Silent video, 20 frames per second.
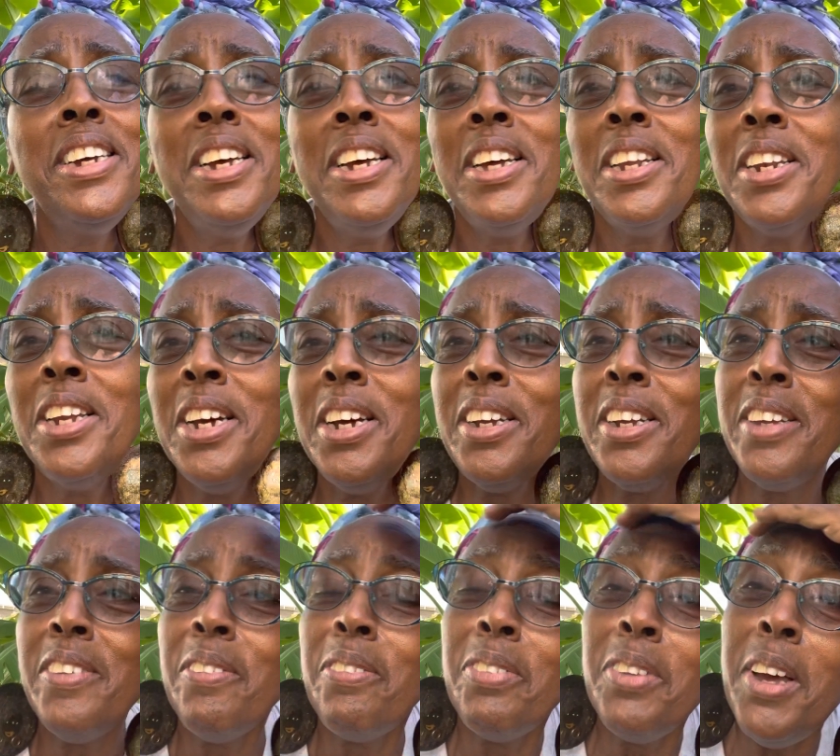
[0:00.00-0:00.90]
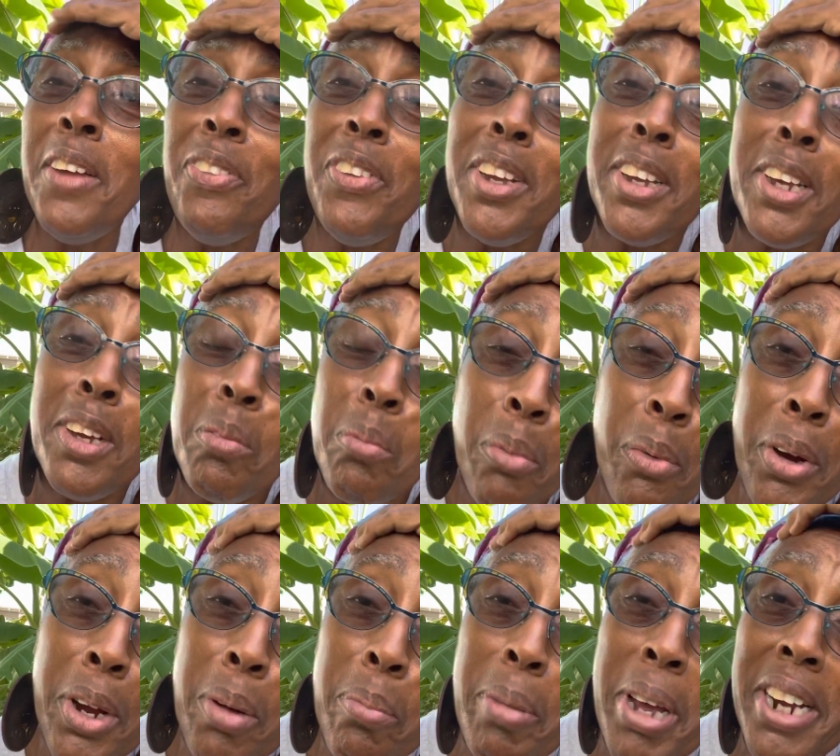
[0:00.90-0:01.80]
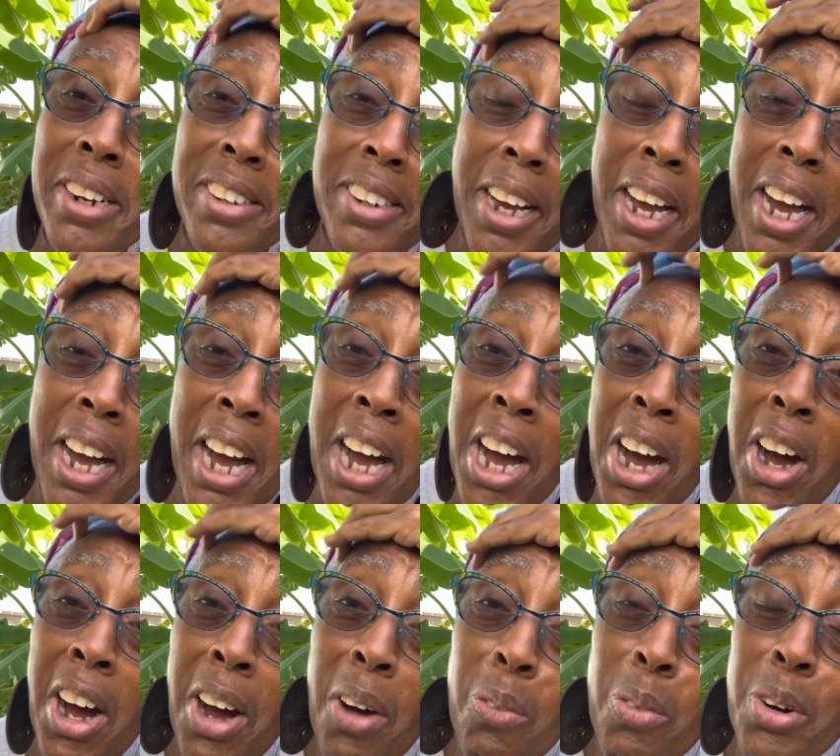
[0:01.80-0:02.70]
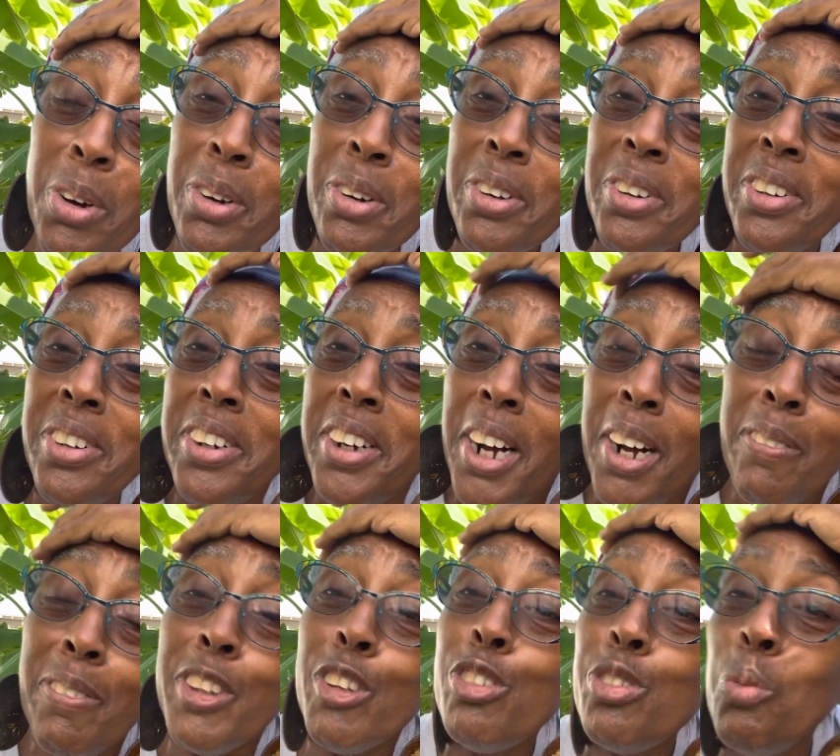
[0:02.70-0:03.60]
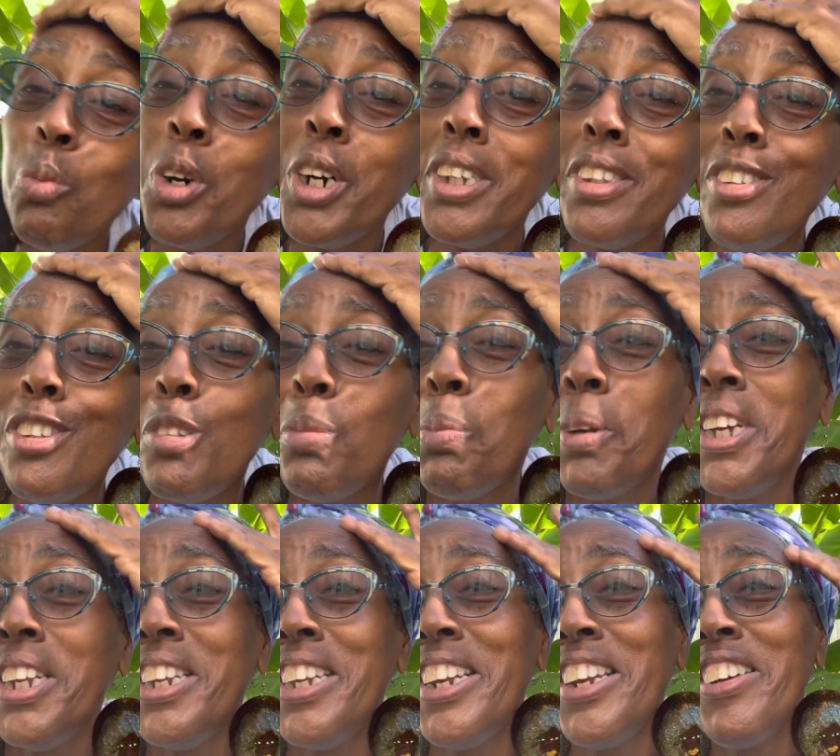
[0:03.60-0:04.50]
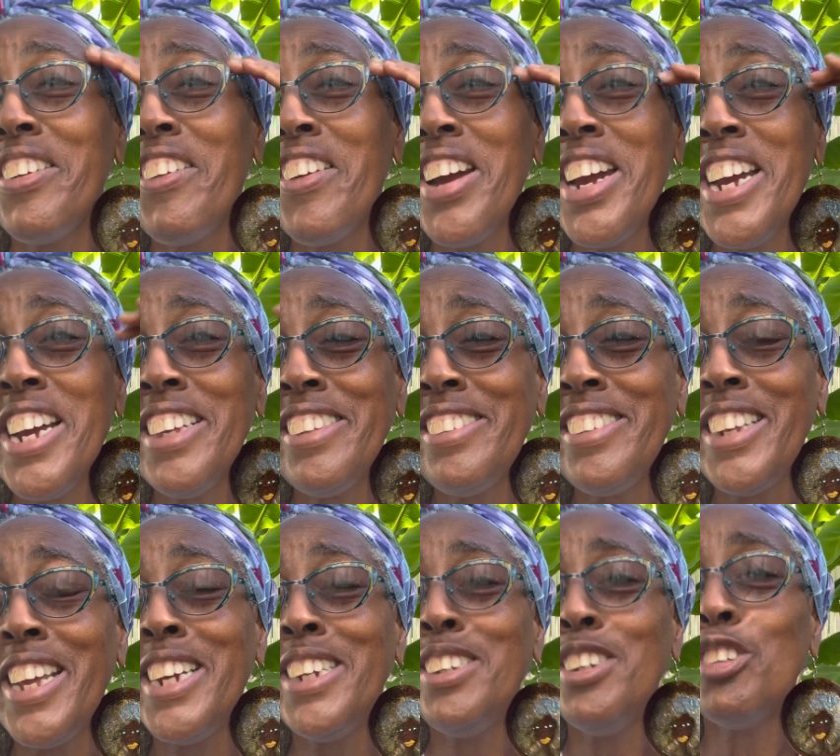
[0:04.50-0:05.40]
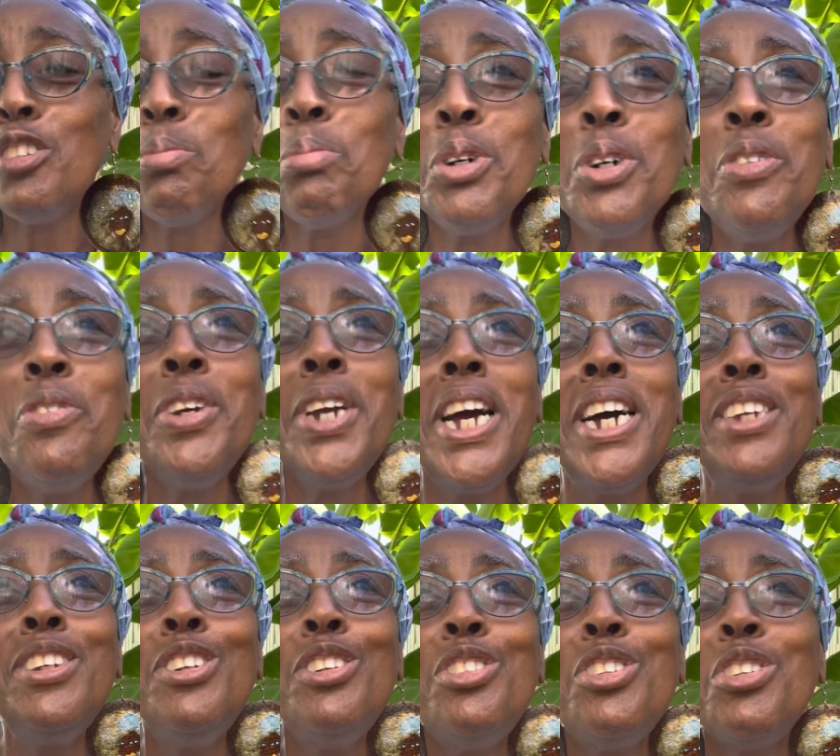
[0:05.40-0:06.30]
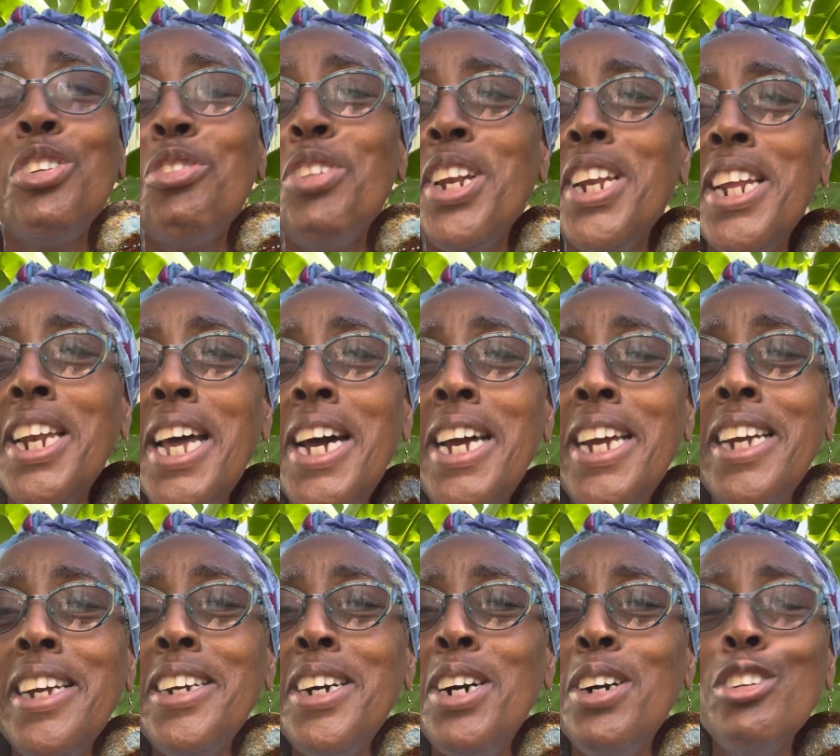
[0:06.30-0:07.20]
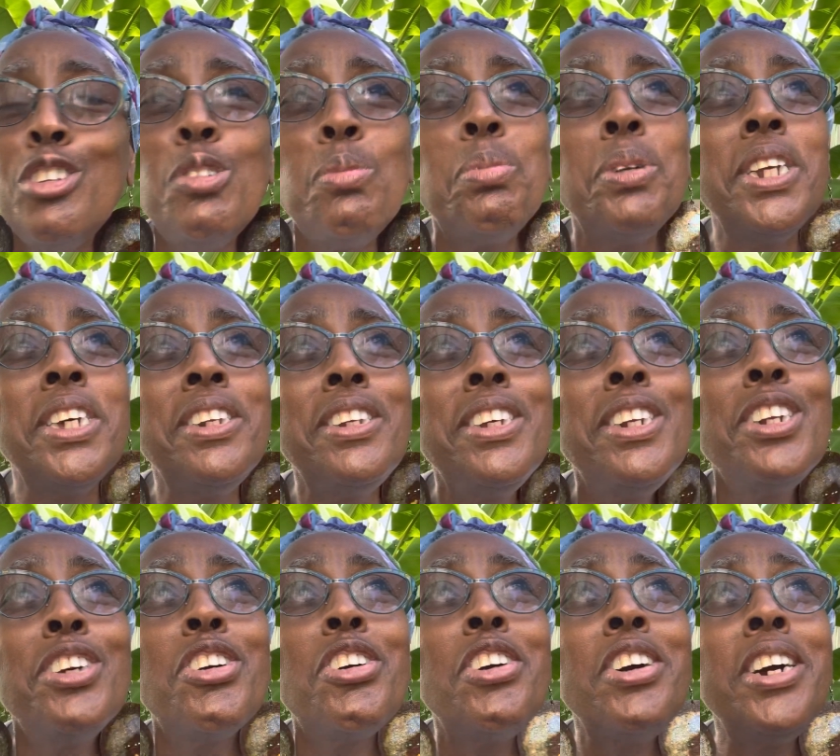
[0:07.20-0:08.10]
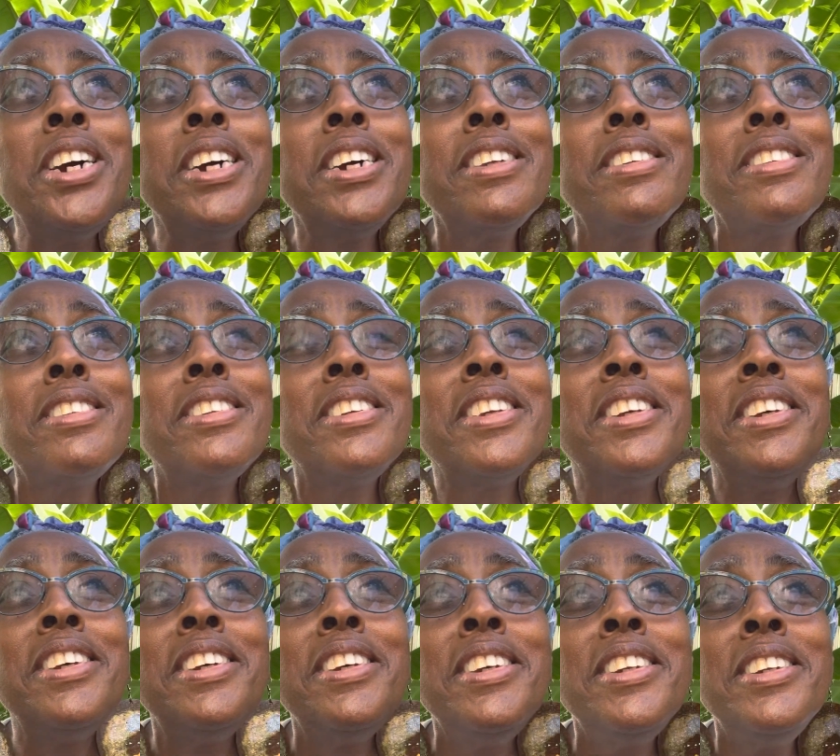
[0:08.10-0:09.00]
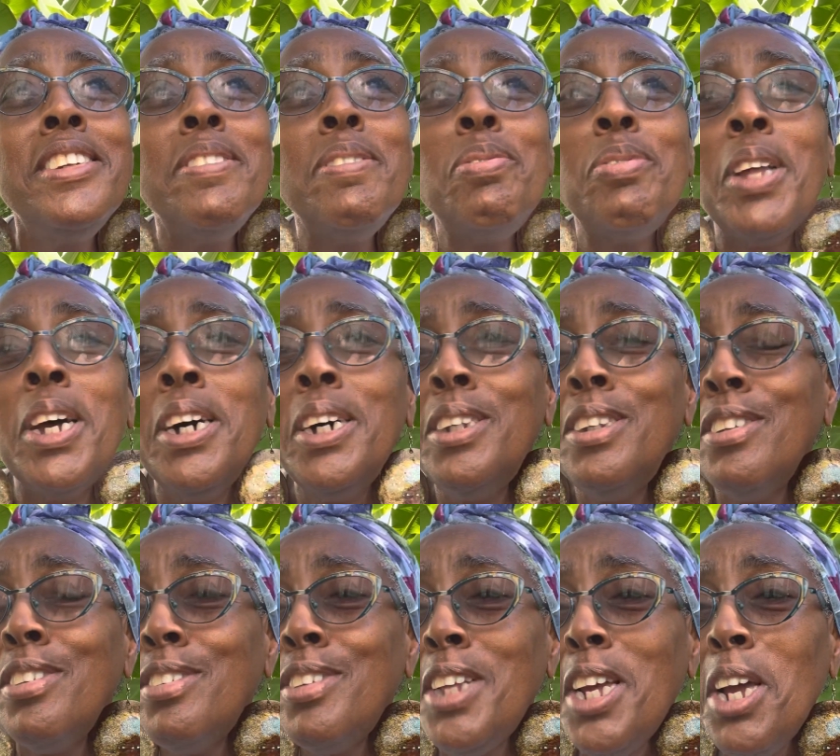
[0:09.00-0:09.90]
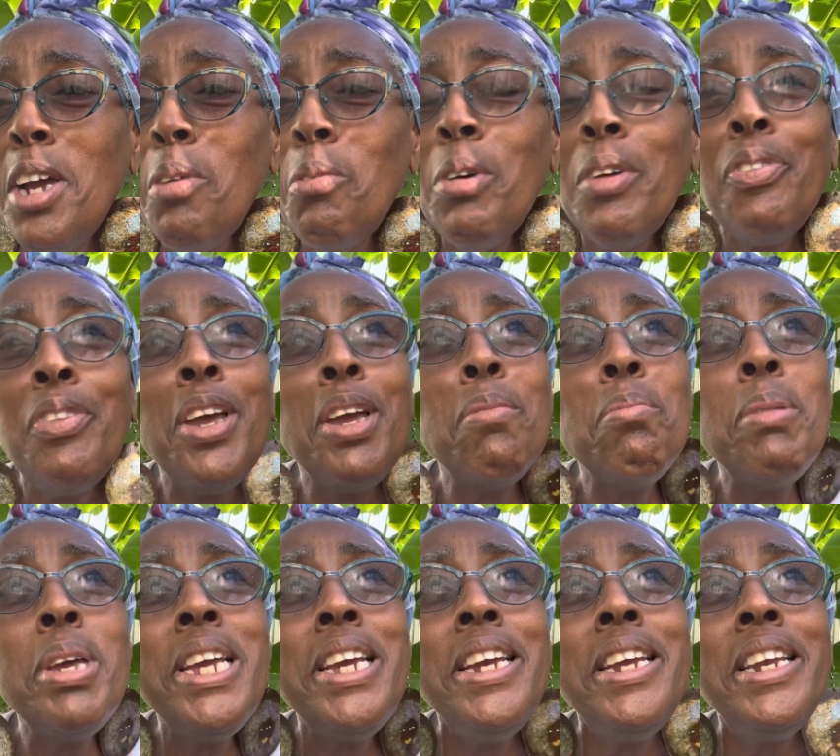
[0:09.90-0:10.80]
nothing can bring back the hour of the, what, Splendid in the Grass, like this movie I used to really like called Splendid in the Grass. I understand what they mean